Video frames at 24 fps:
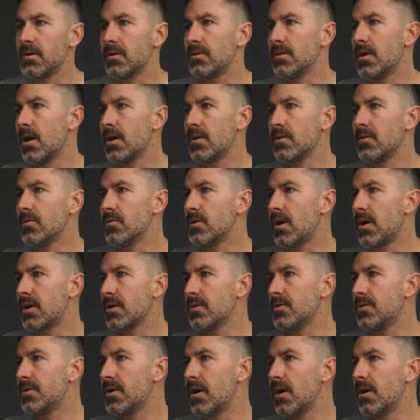Not a whole lot
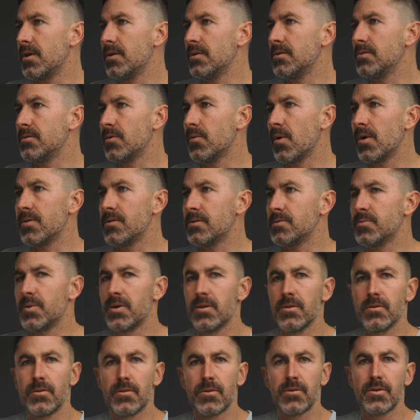going on. The weather's been
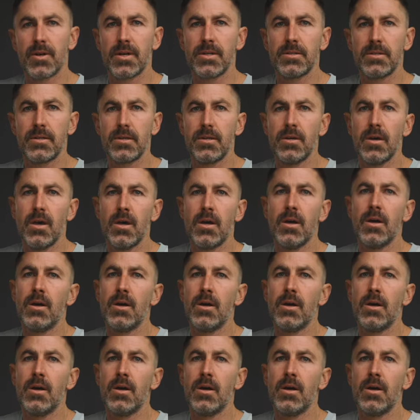a little crazy.